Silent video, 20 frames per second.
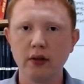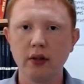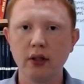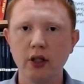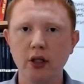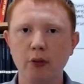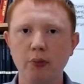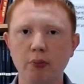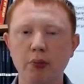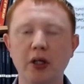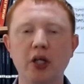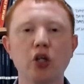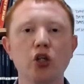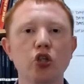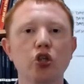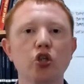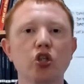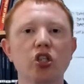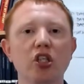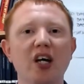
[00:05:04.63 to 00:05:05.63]
because
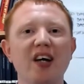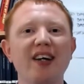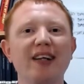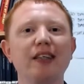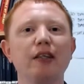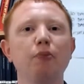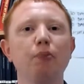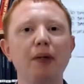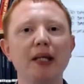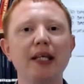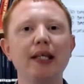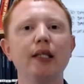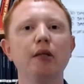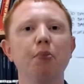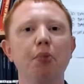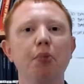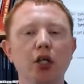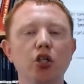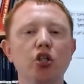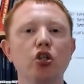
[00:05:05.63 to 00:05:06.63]
you're starting to be the
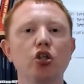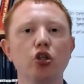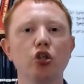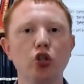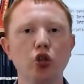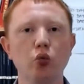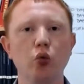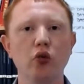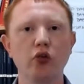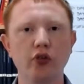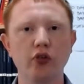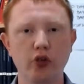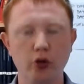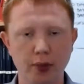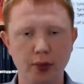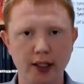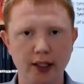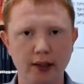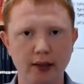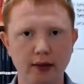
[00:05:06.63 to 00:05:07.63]
person you want to
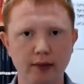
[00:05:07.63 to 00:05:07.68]
be.